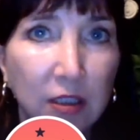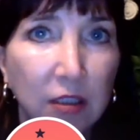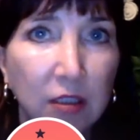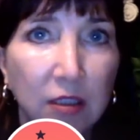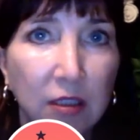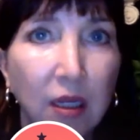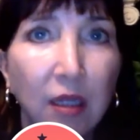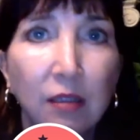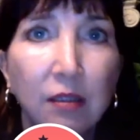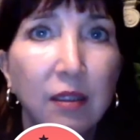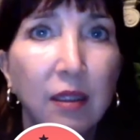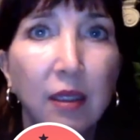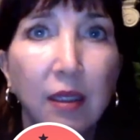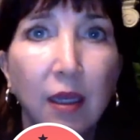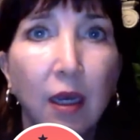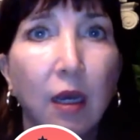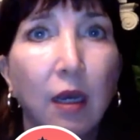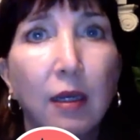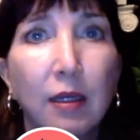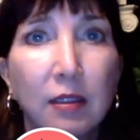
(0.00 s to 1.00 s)
It's not
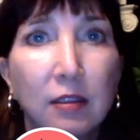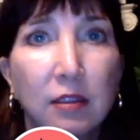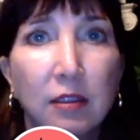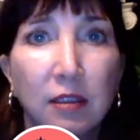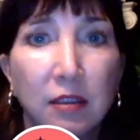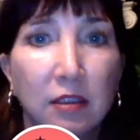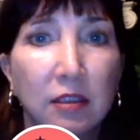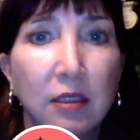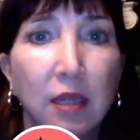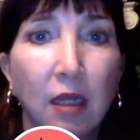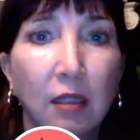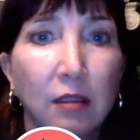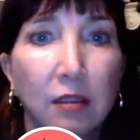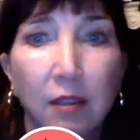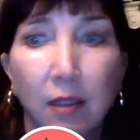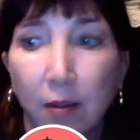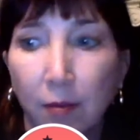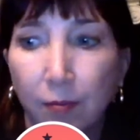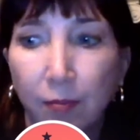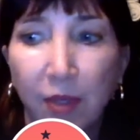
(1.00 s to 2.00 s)

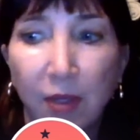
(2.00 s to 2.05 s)
the